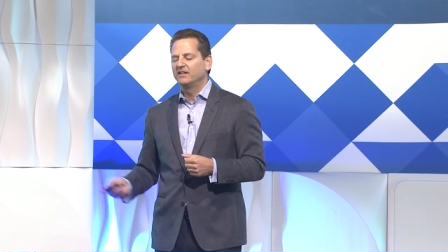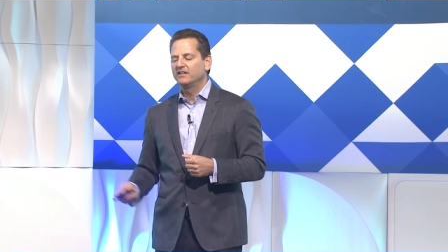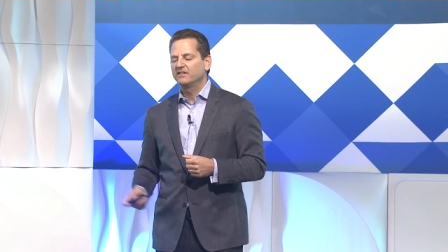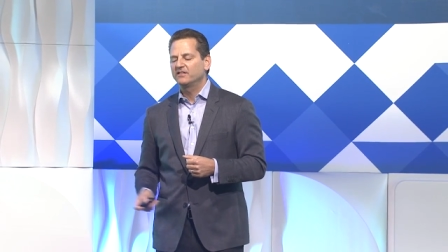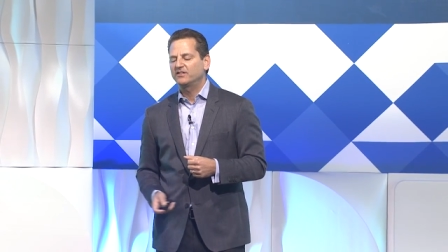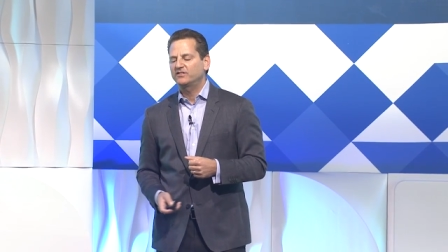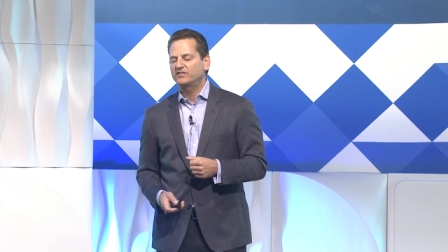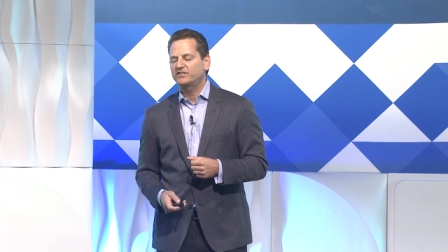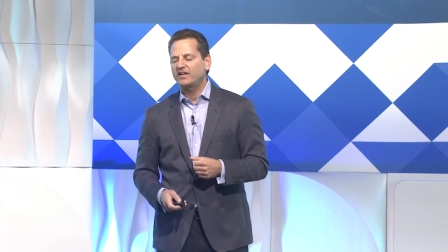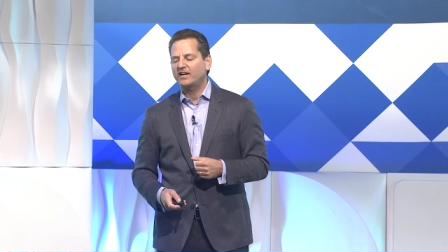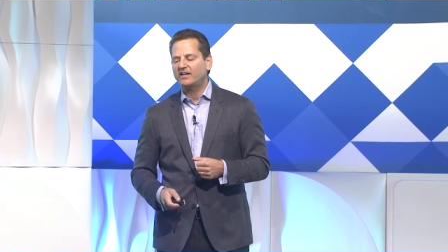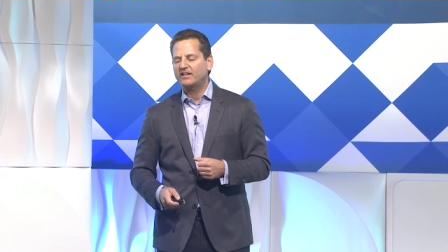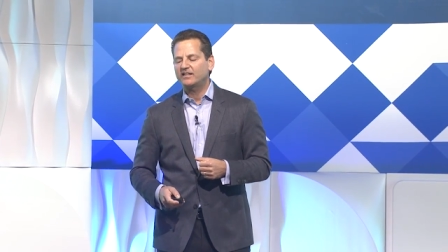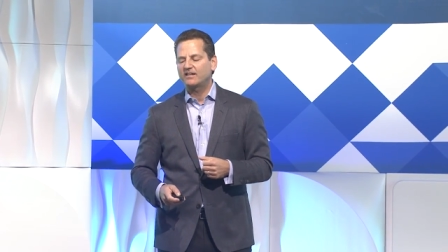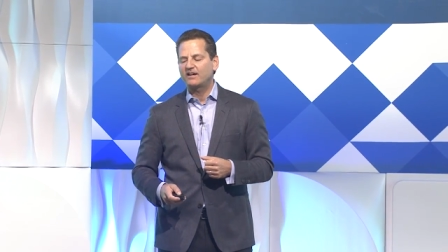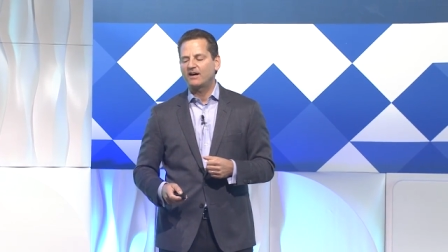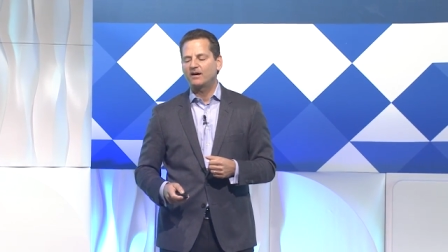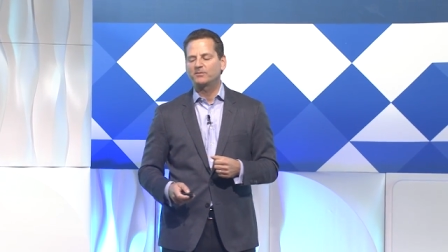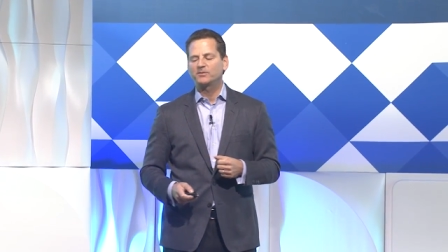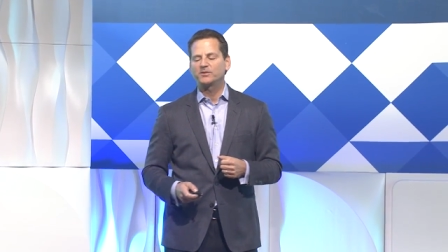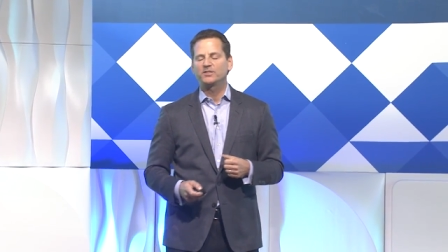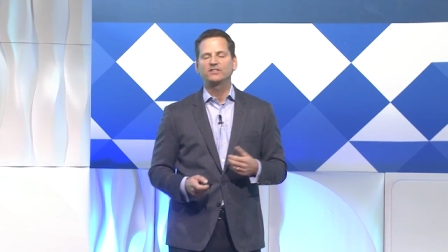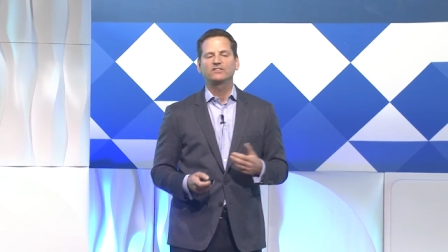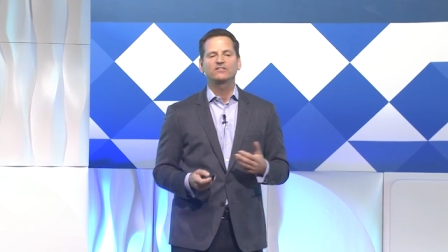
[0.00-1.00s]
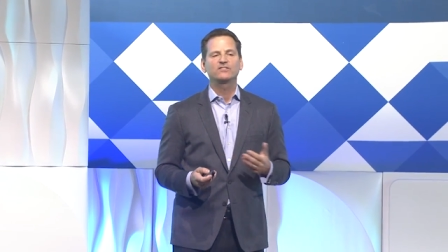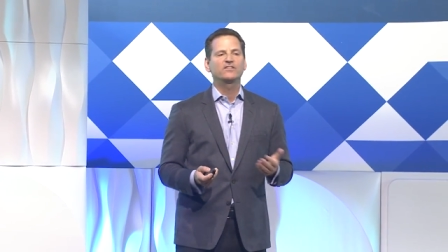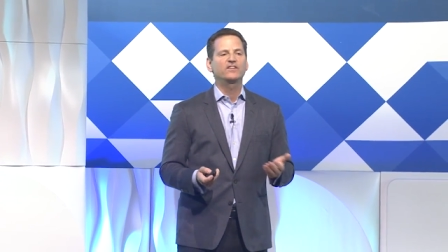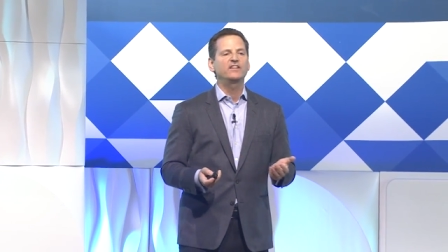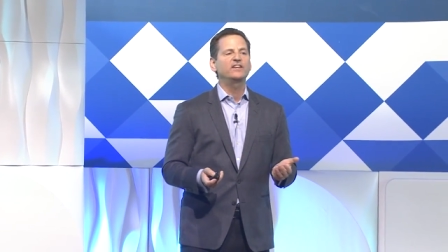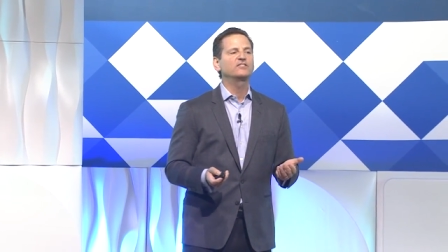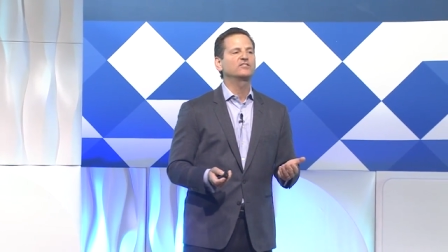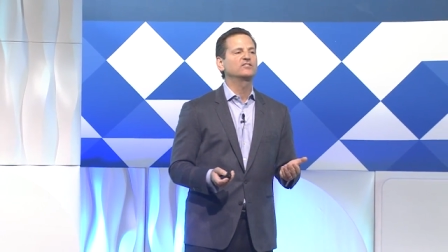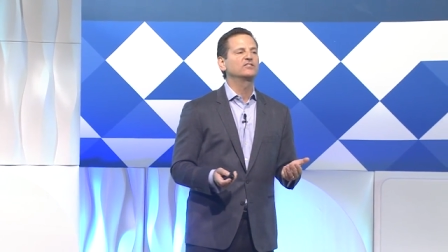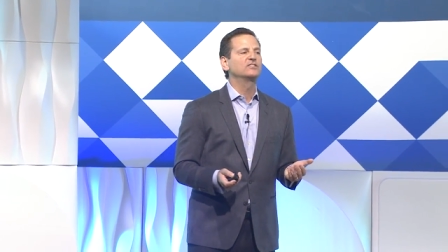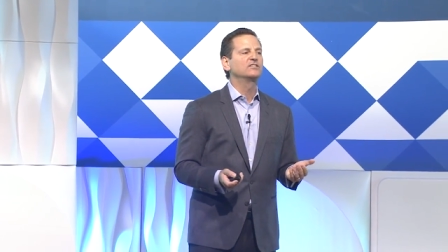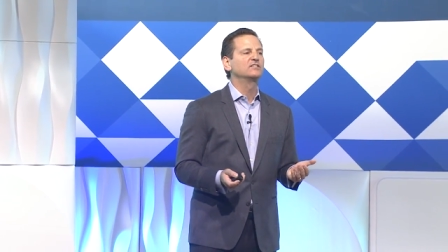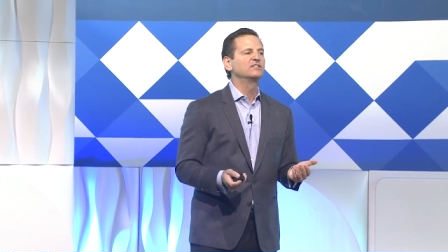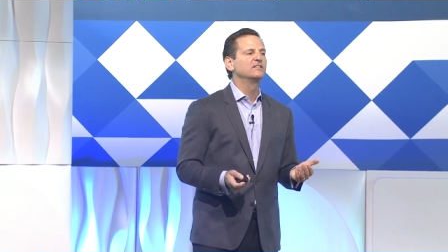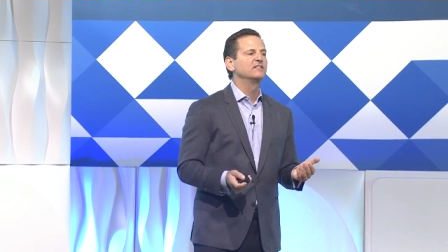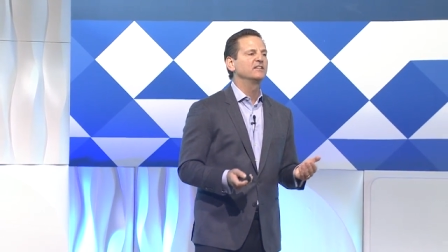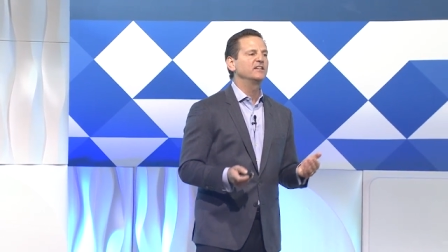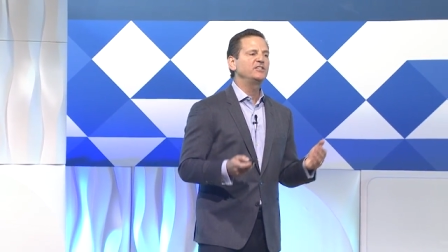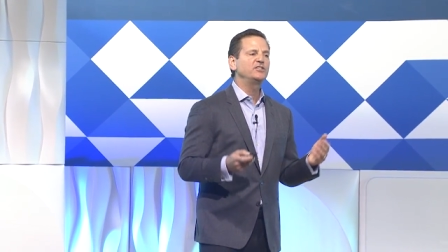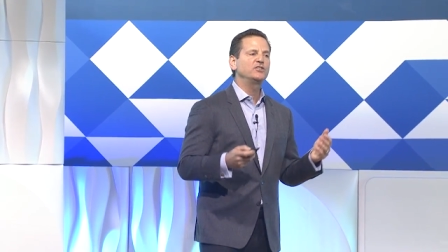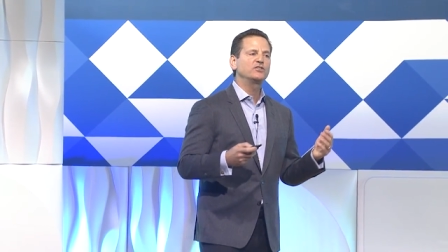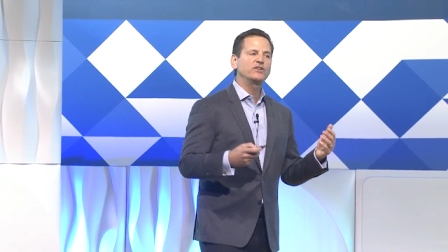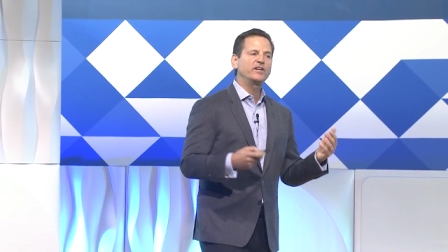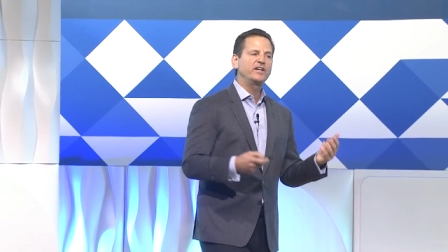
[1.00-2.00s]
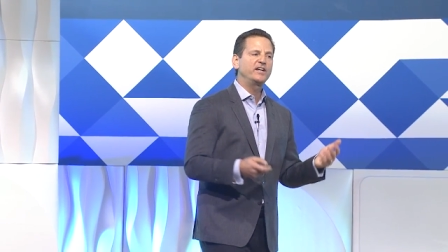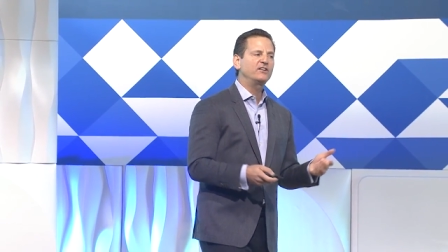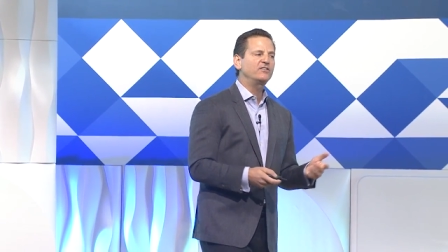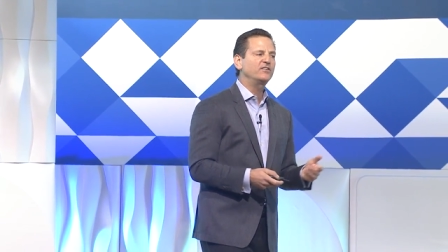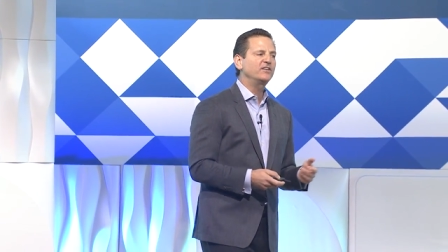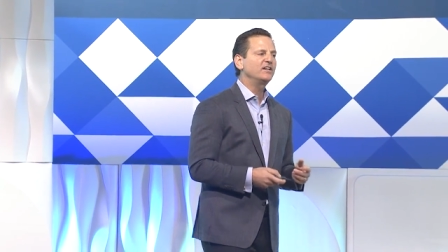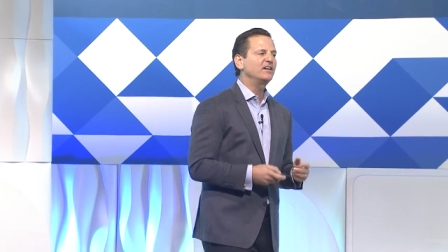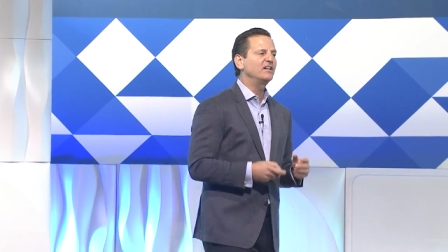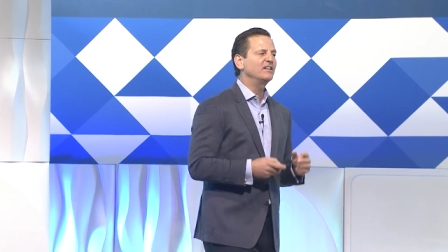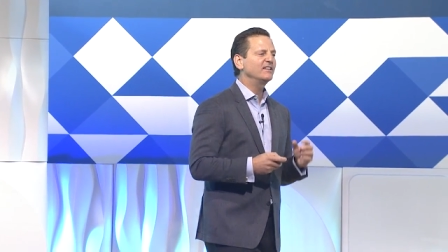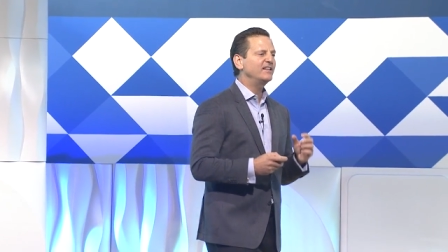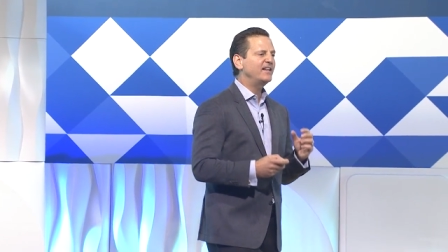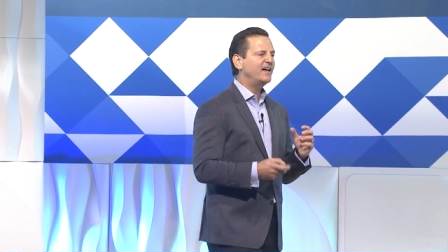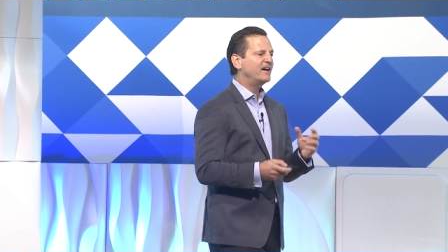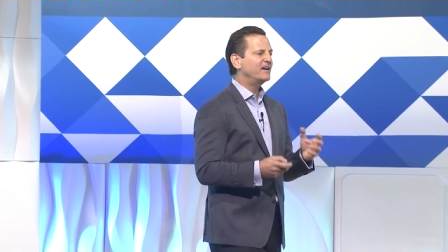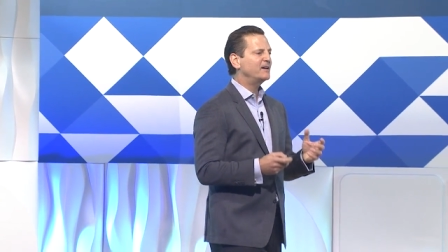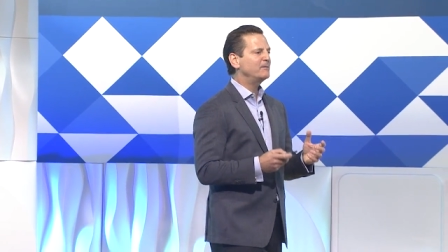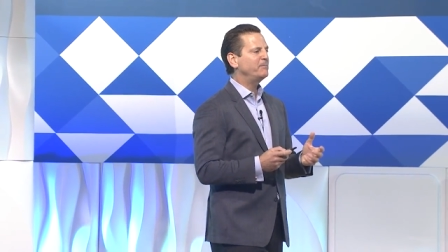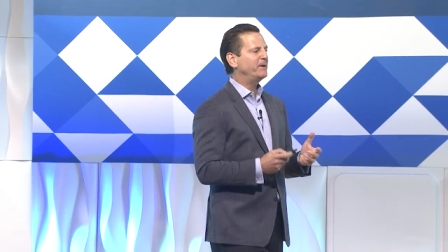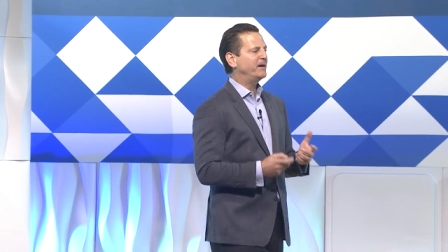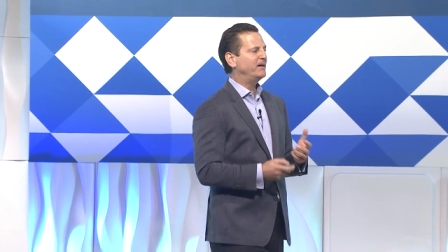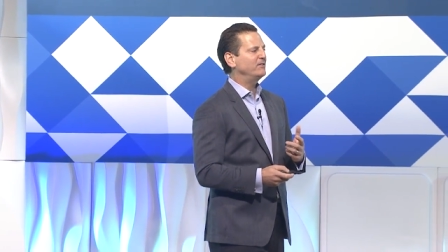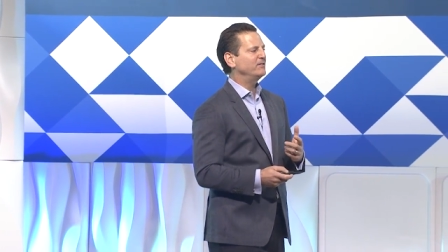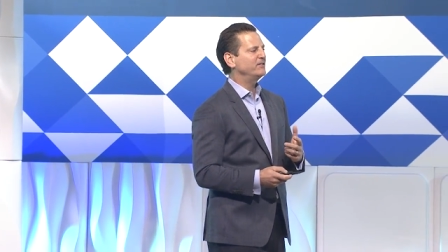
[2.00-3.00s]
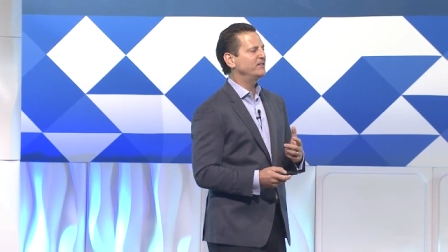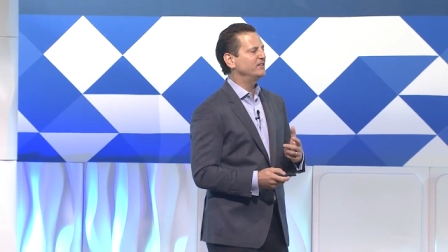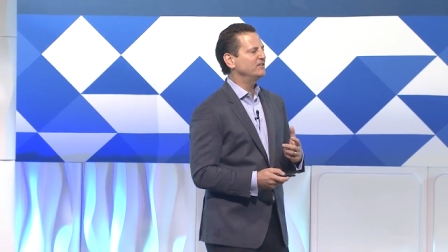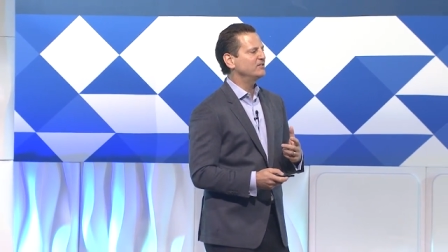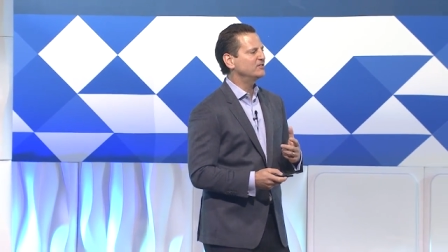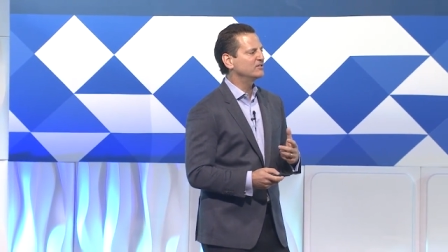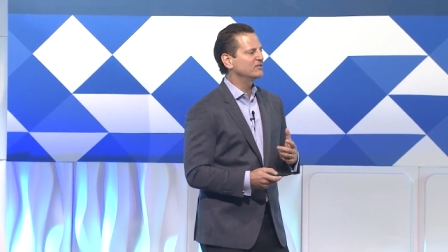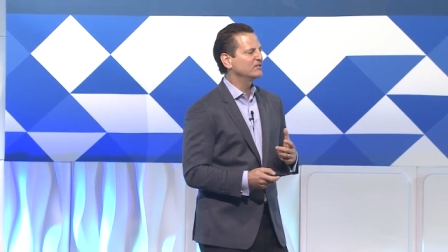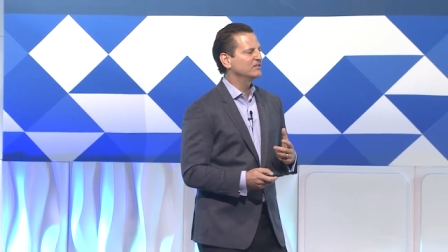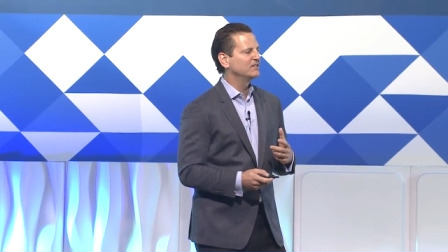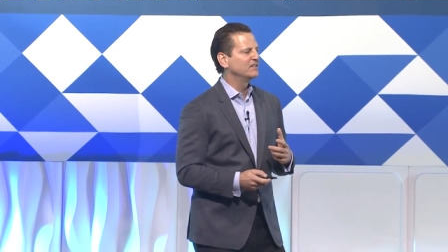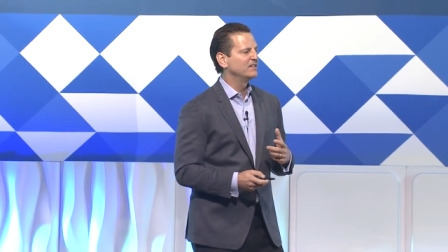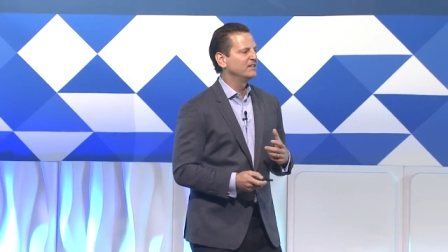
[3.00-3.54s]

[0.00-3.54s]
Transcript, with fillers: The second option is this, and you're hearing a lot about this